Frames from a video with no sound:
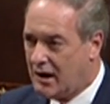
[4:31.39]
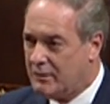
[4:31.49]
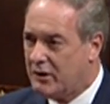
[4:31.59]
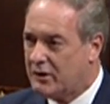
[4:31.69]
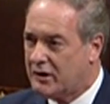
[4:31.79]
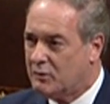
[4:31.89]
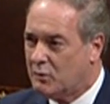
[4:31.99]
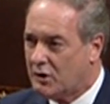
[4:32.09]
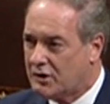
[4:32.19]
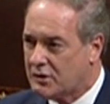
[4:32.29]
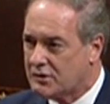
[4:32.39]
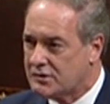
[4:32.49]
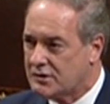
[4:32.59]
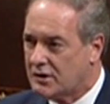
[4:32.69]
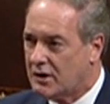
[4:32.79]
American
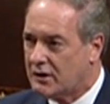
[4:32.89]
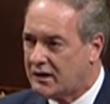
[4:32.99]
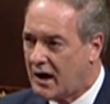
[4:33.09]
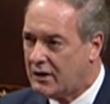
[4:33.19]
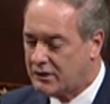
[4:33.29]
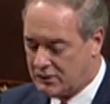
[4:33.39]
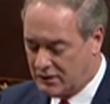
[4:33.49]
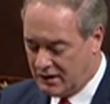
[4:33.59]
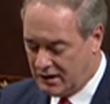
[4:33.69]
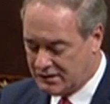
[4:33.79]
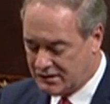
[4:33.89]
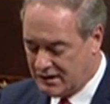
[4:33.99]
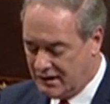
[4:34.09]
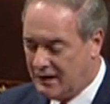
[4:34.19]
workers are counting on us.